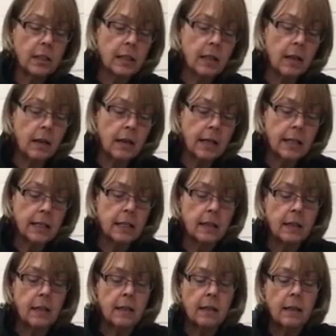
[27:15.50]
And then we
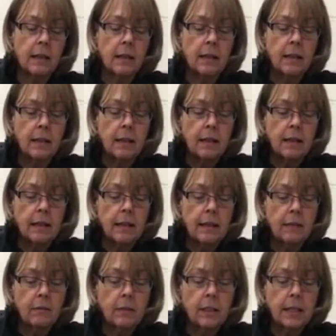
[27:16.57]
just slide
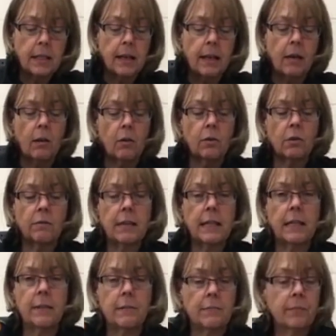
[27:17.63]
the little
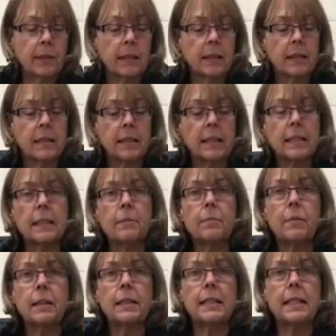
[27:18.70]
tea light holder in.
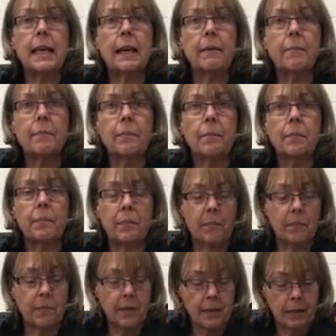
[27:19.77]
It's as simple as
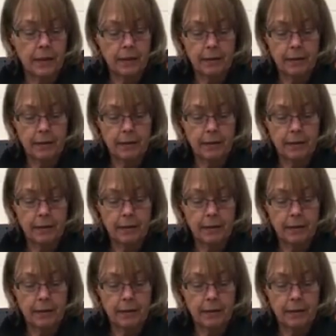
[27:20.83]
that.